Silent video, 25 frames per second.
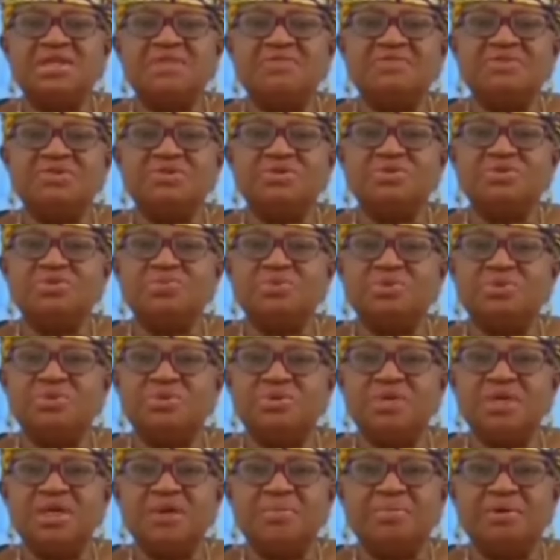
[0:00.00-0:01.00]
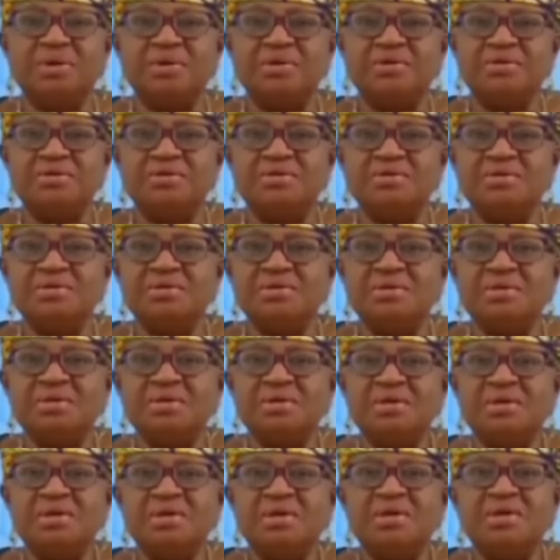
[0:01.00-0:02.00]
that I've just spoken about.
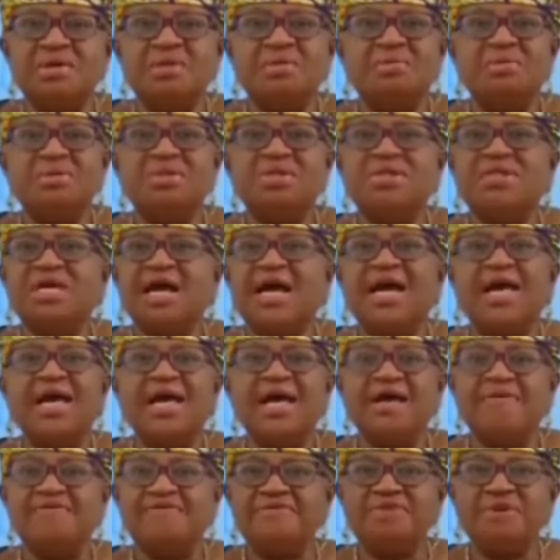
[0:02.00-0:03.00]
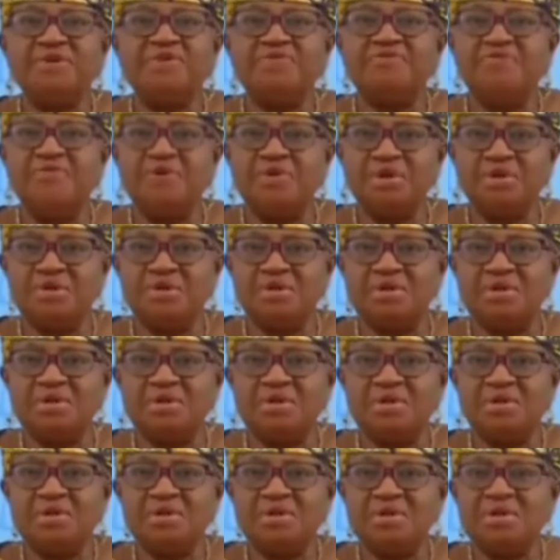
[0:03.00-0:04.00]
But I have not
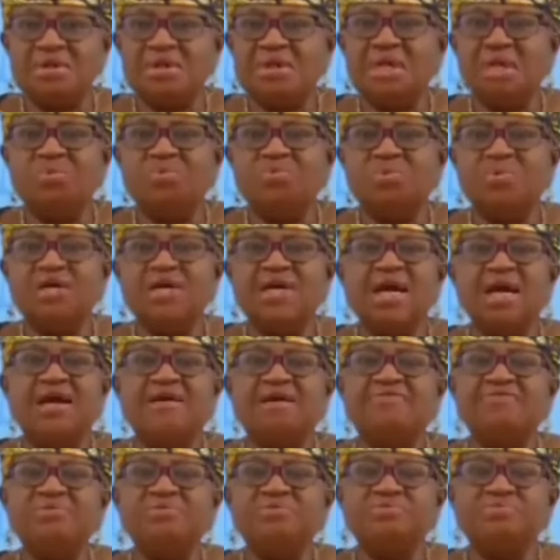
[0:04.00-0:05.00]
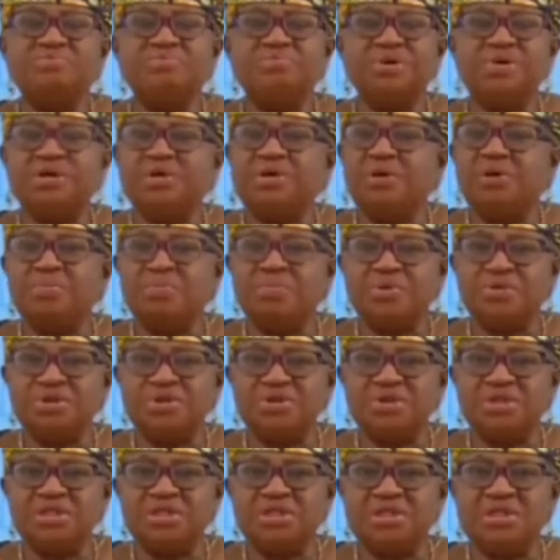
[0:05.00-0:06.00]
forgotten that we have big
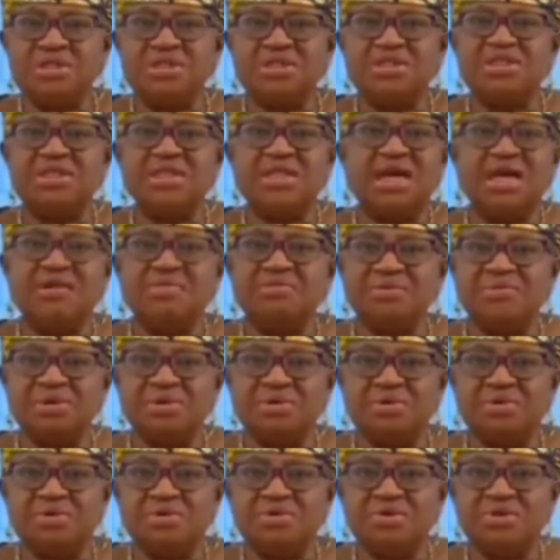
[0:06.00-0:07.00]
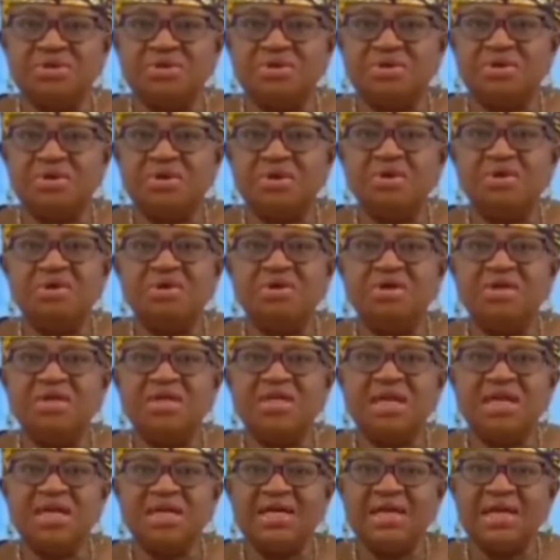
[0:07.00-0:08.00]
opportunities in agriculture,
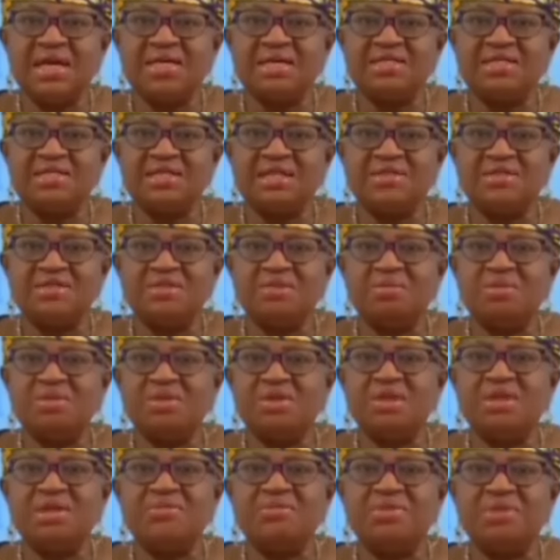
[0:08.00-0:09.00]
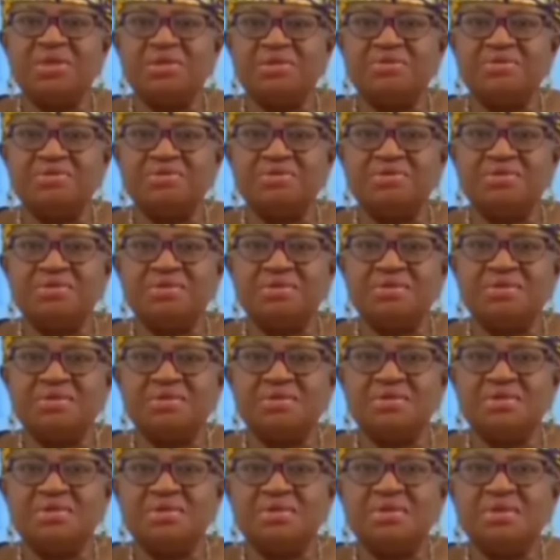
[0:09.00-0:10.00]
oil and gas, and some other minerals,
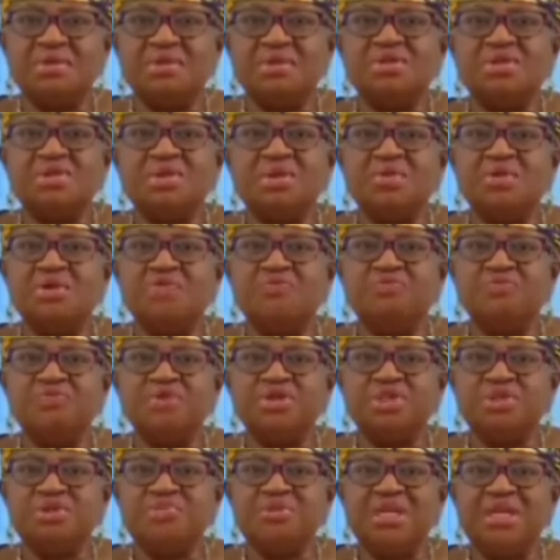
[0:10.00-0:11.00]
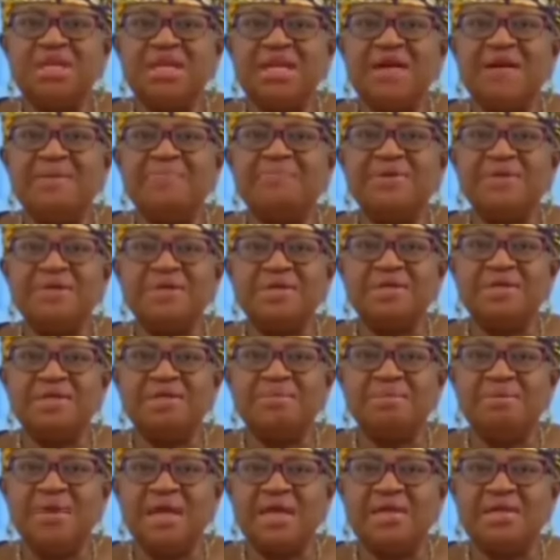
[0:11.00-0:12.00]
some of which may now be in
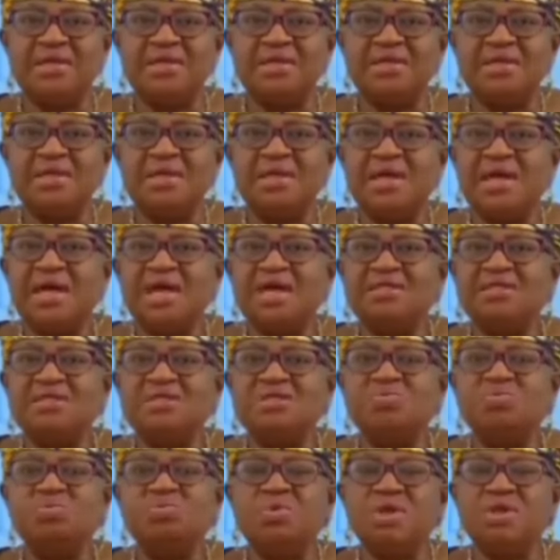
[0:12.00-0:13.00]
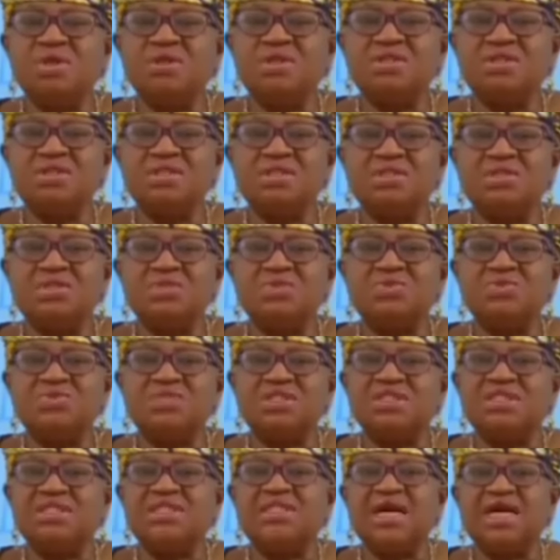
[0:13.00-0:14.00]
demand as the world seeks to
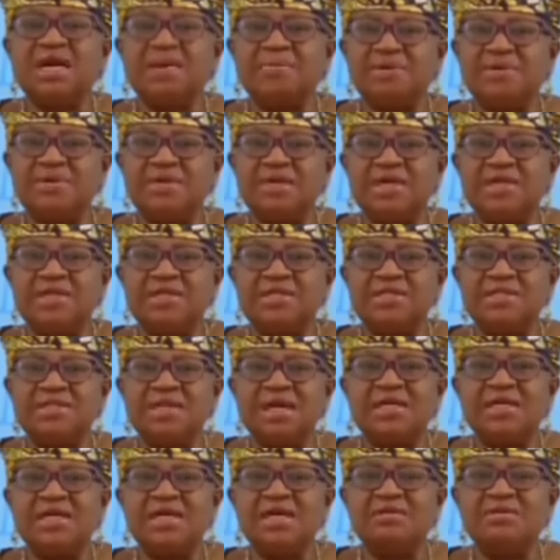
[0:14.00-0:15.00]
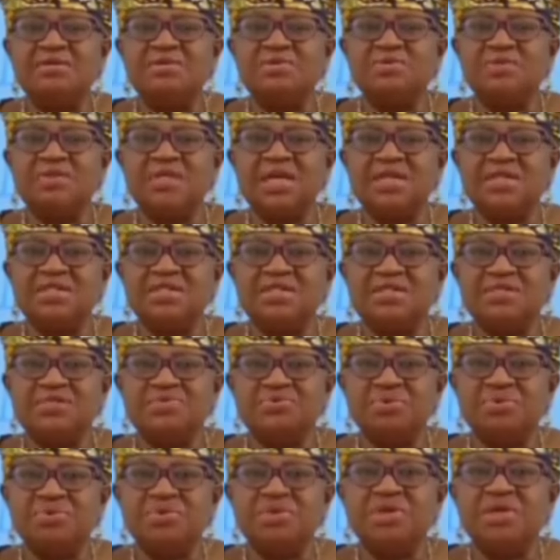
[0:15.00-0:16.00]
decarbonize and get to net
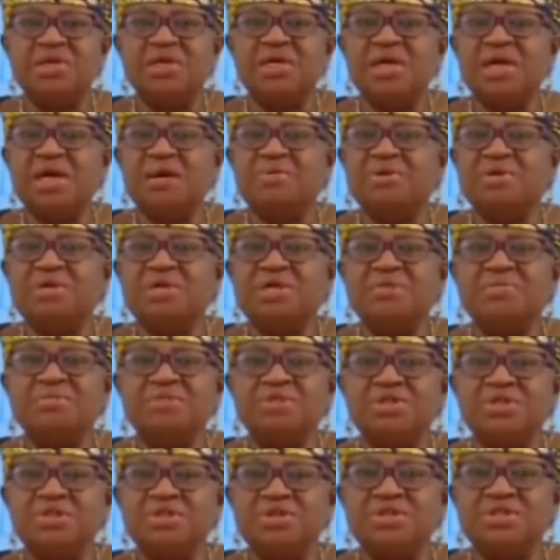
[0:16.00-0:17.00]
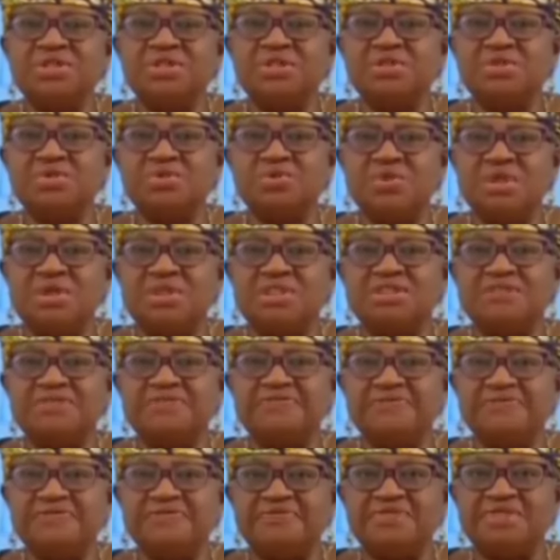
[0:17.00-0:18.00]
zero carbon emissions in
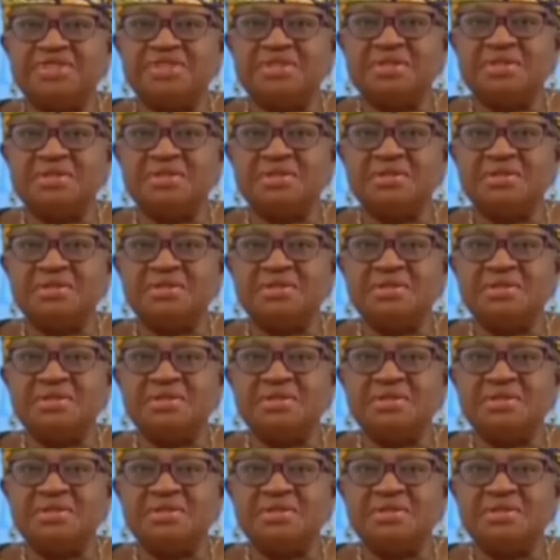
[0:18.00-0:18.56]
2050.